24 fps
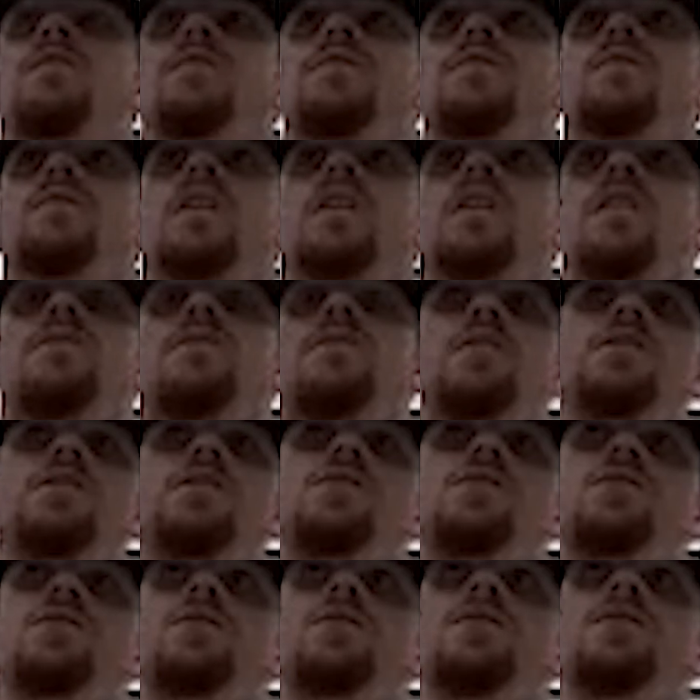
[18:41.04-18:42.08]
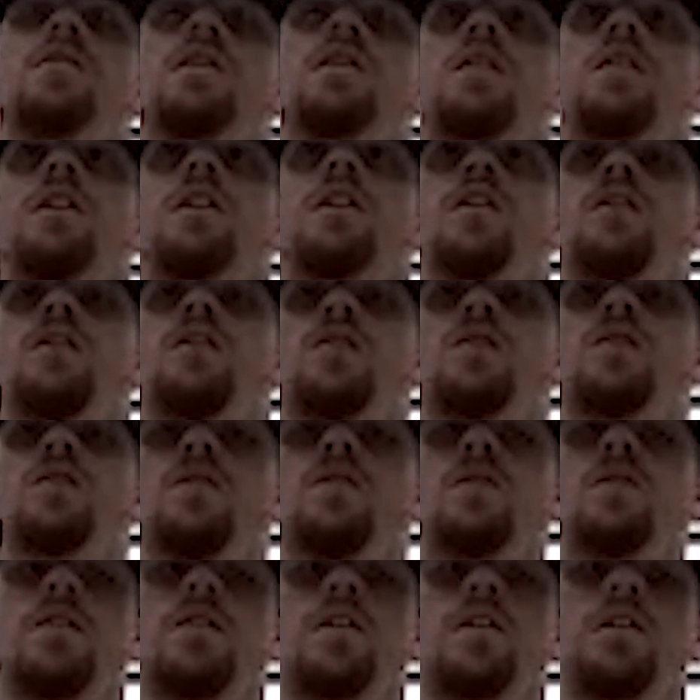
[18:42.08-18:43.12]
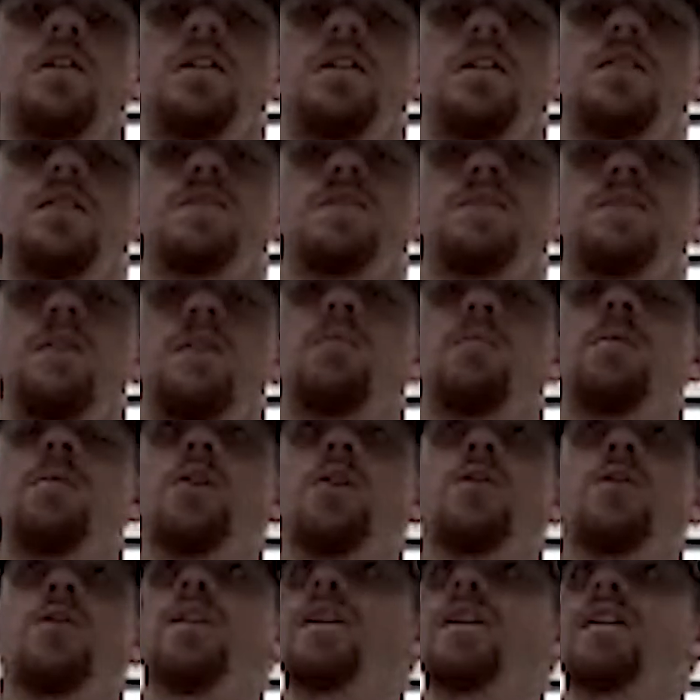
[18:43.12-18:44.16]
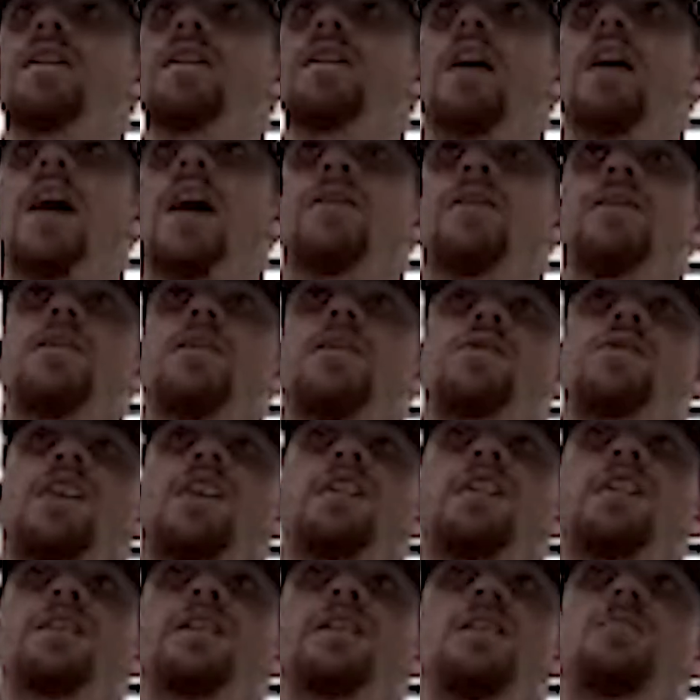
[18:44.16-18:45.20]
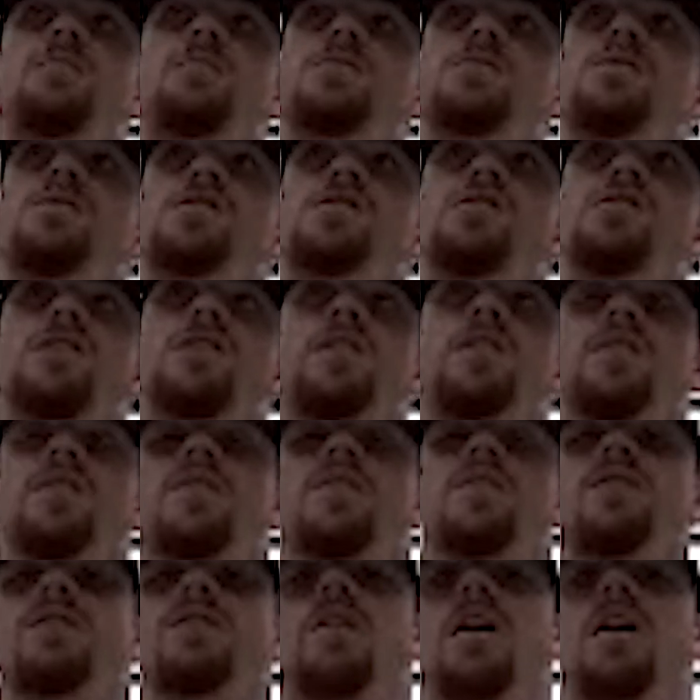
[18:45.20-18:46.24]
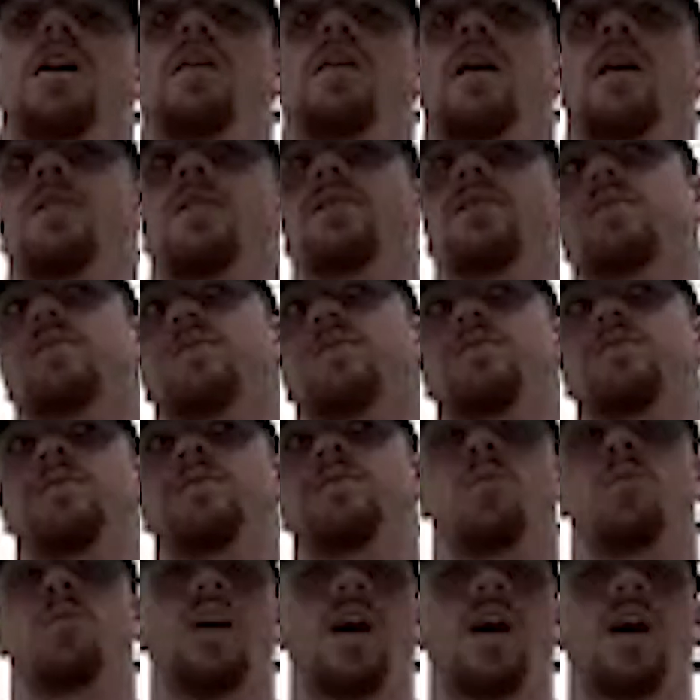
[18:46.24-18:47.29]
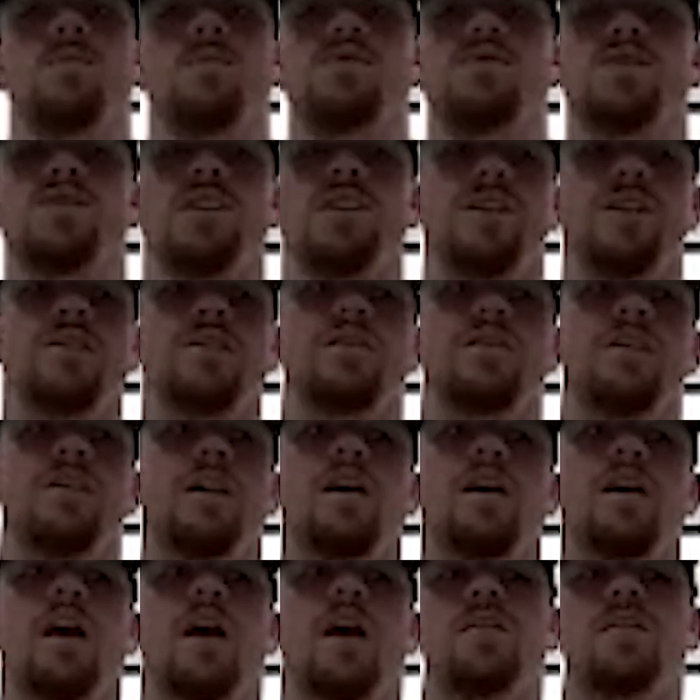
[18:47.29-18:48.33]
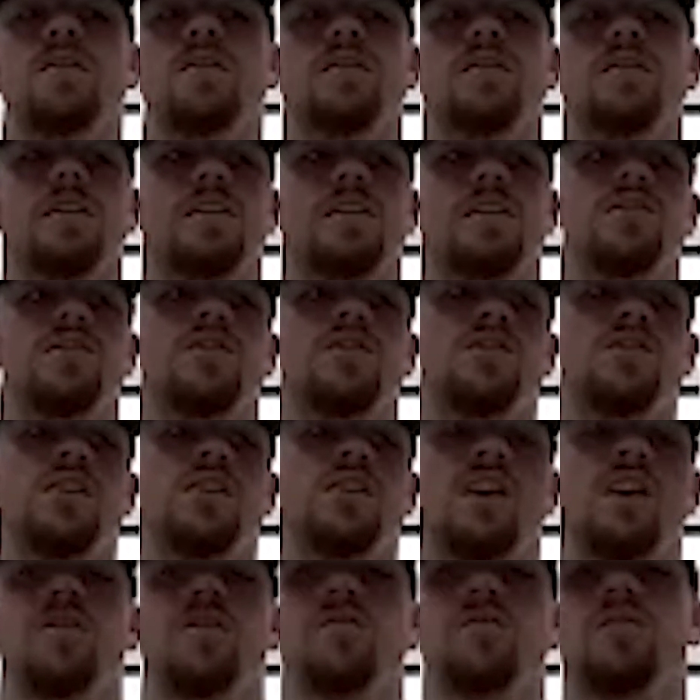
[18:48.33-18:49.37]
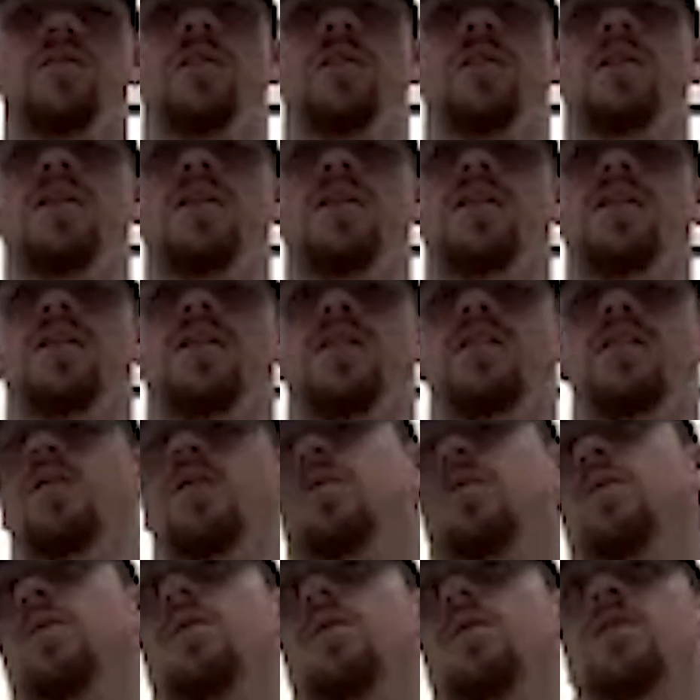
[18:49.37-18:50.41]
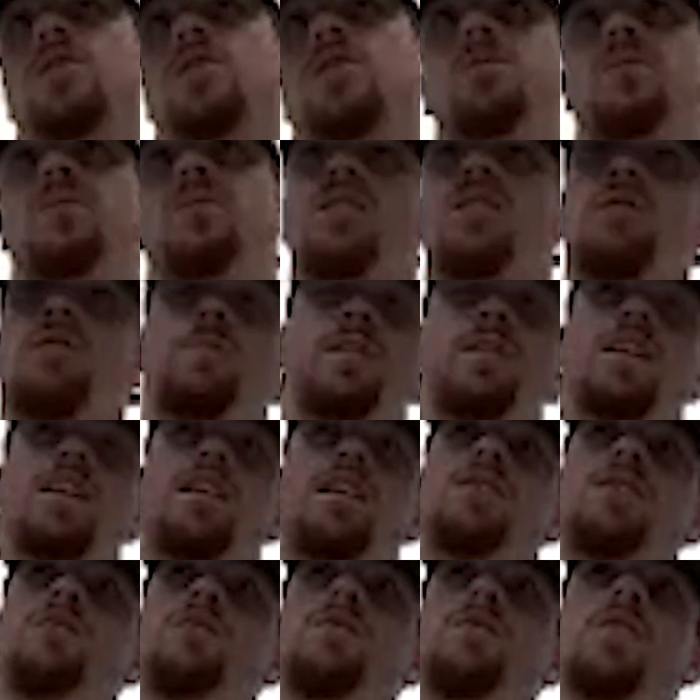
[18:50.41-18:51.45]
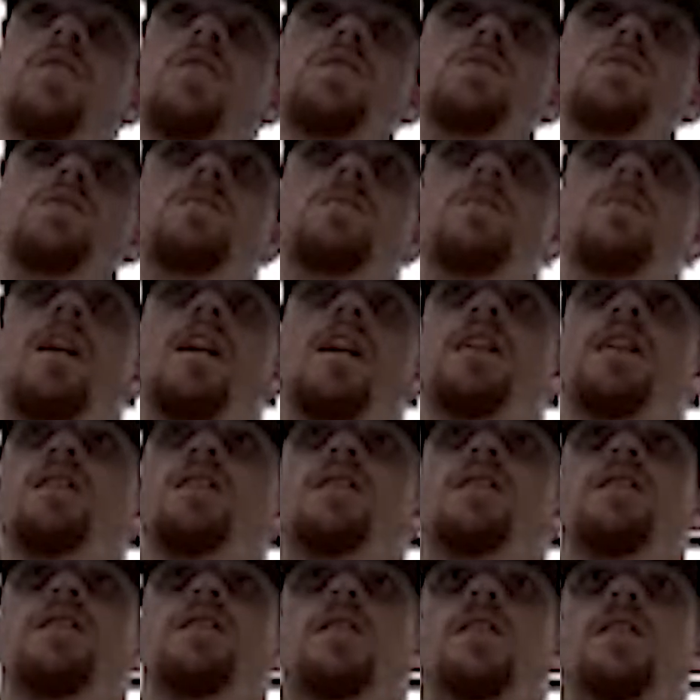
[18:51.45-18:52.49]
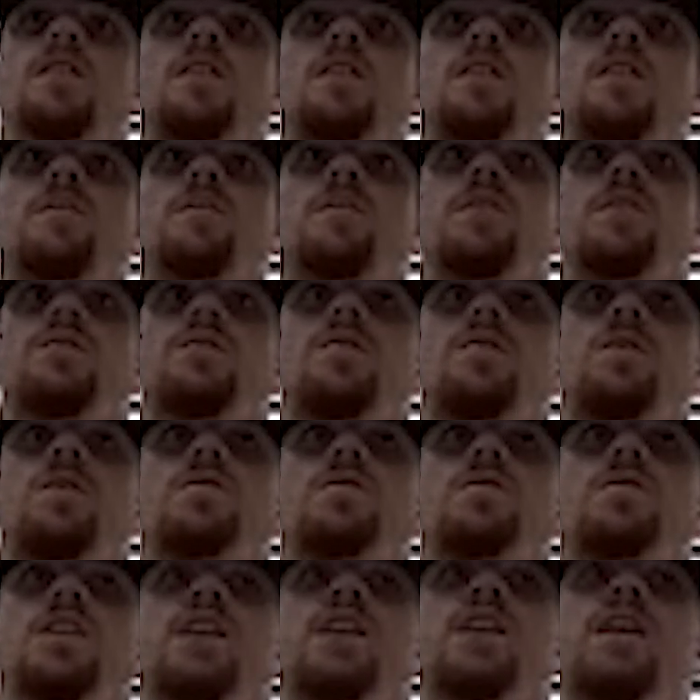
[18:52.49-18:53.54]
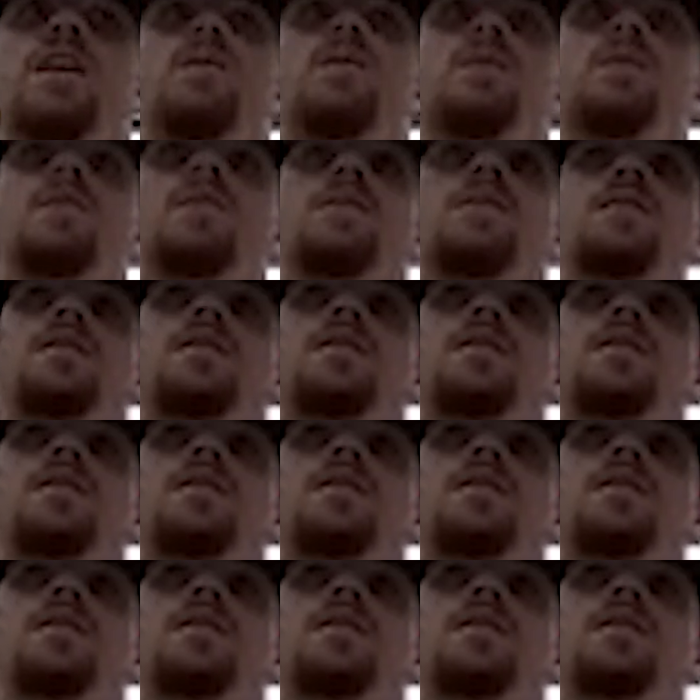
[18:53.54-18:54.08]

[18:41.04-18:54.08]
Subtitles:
confidence or ability at the secondary position. You know, I from what I'm seeing, I think that it's just kind of, you know, a little bit of being at the wrong spot at the wrong time and